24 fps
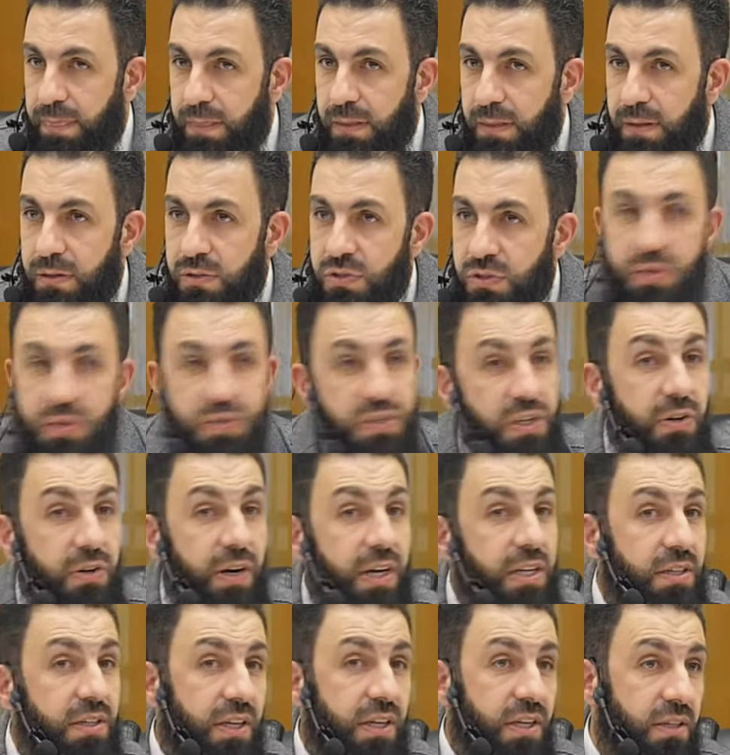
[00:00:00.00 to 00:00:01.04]
So it's a
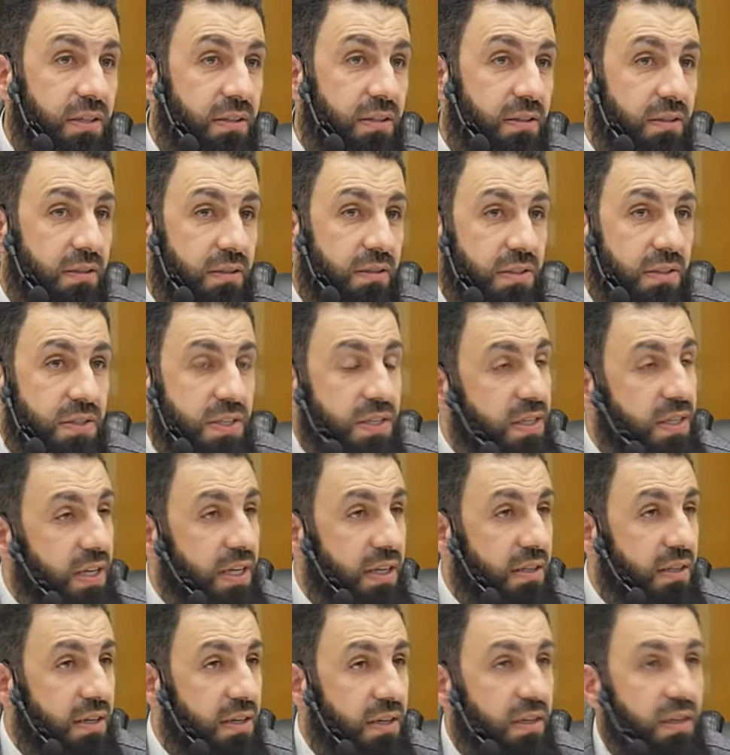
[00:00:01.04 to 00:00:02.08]
great day. It's a
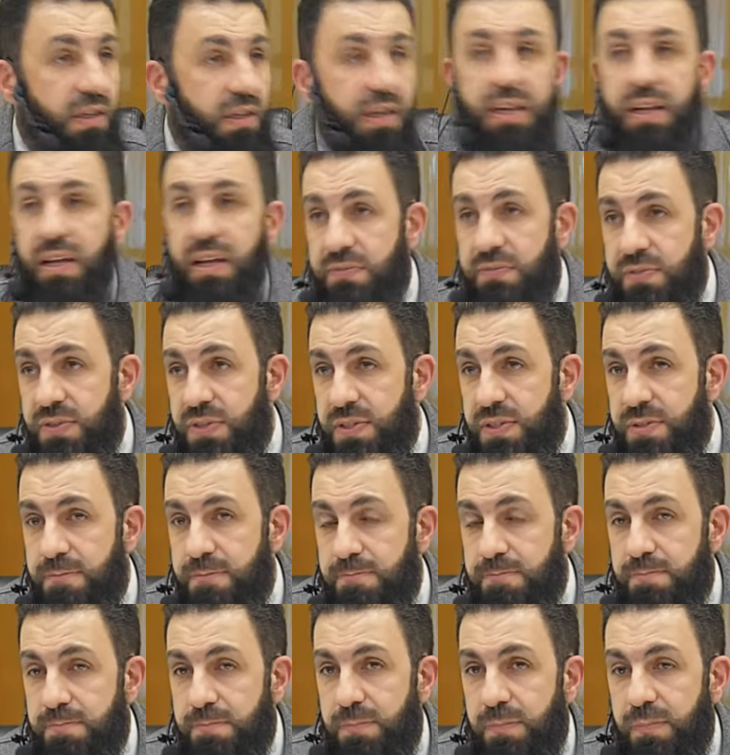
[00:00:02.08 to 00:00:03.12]
day that Allah loves.
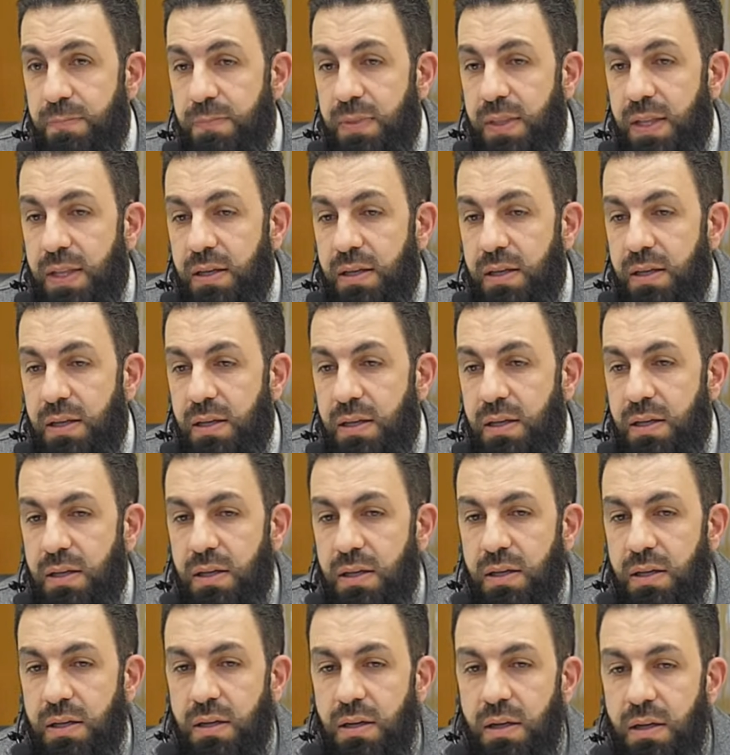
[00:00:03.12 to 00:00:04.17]

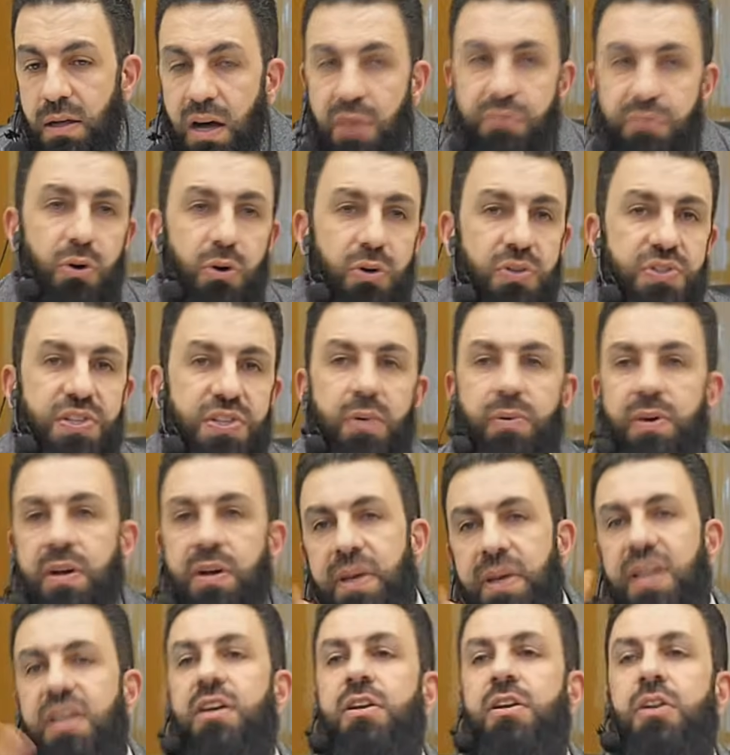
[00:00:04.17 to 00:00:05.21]
Of course, I want to
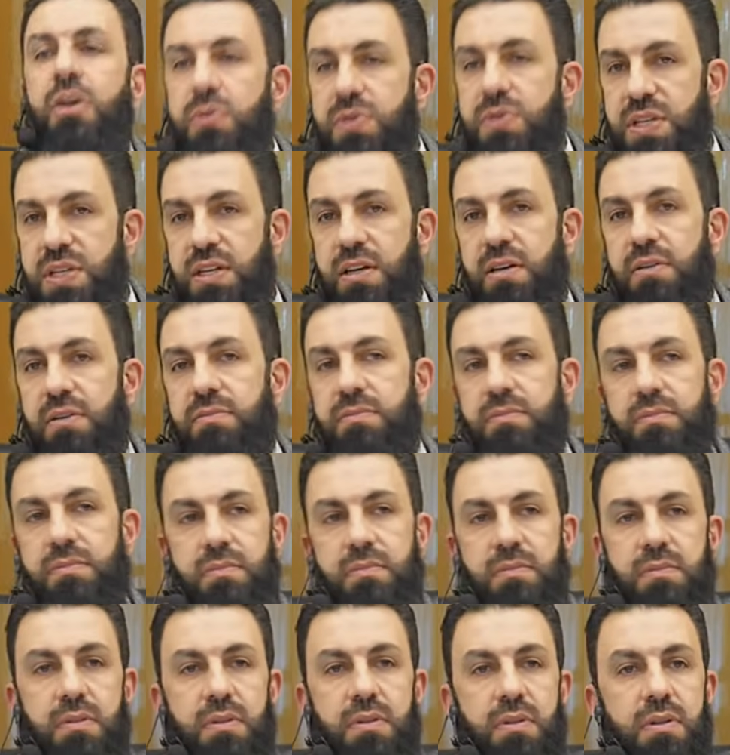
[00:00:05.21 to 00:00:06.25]
make a note here.
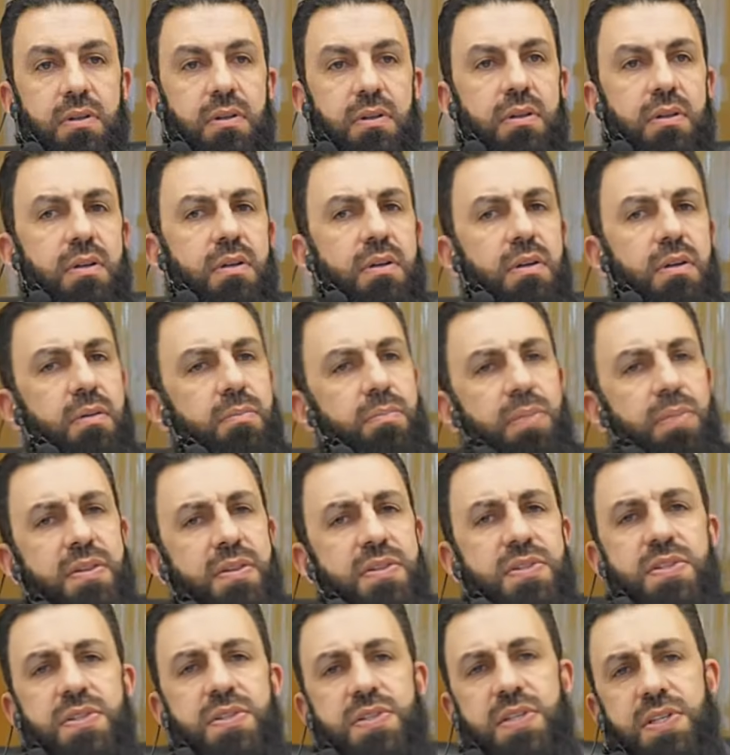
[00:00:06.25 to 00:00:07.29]

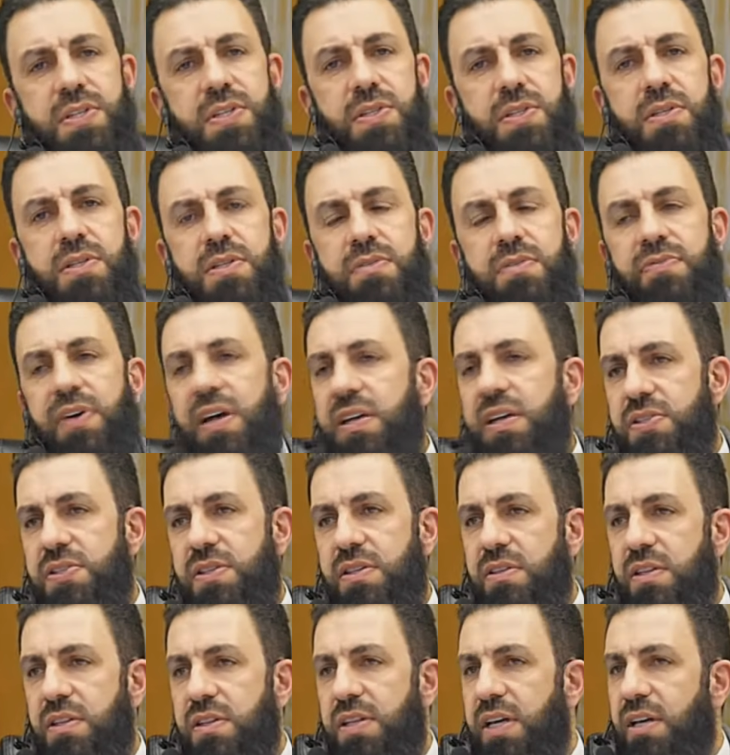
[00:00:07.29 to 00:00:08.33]
Brothers and sisters, fasting
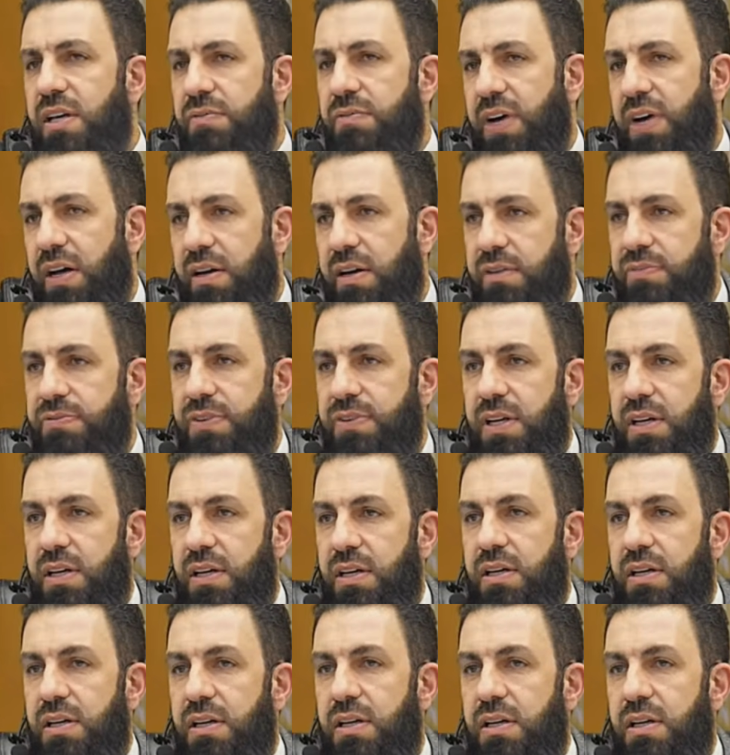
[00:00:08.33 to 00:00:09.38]
the day of
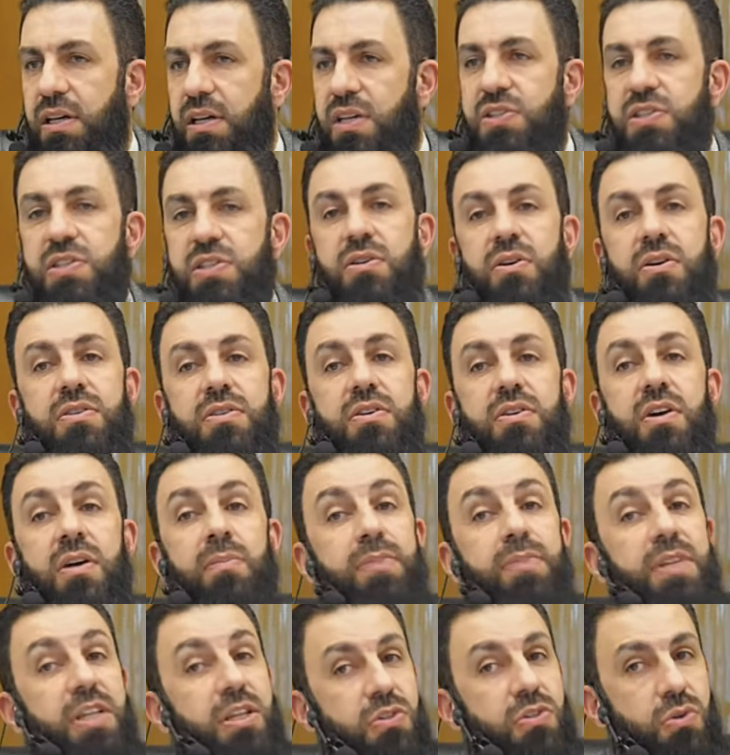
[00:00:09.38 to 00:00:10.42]
Arafah is not
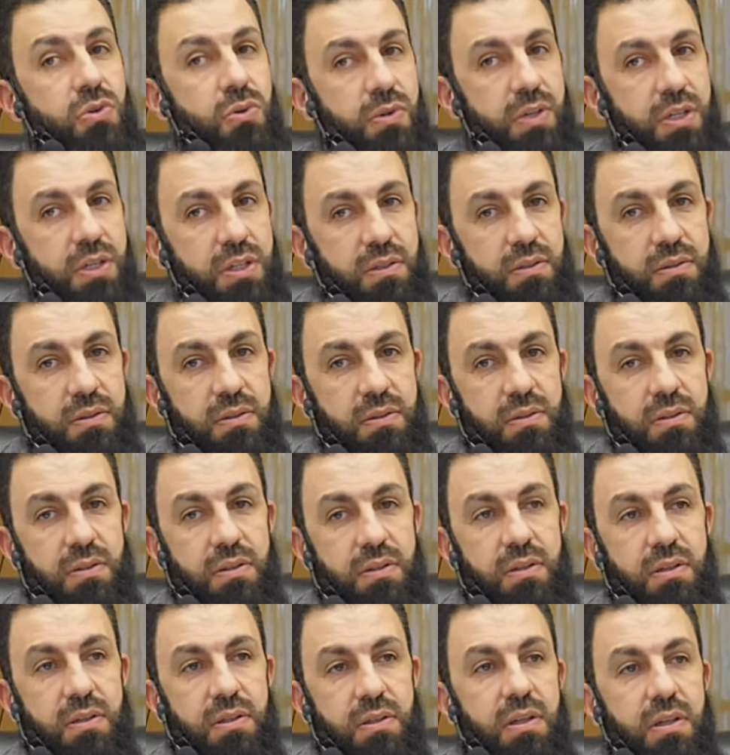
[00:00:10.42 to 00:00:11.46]
obligatory.
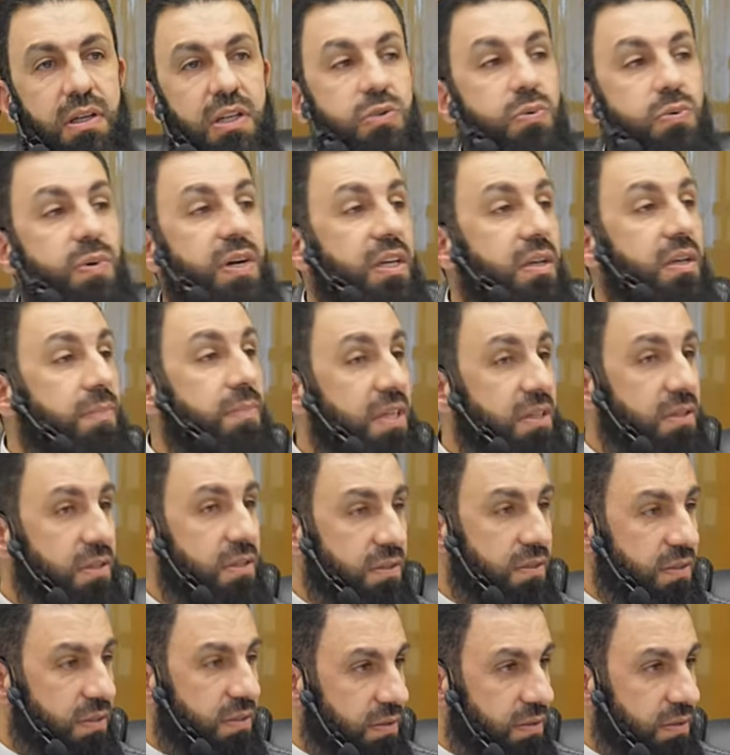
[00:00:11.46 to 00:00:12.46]
It's recommended.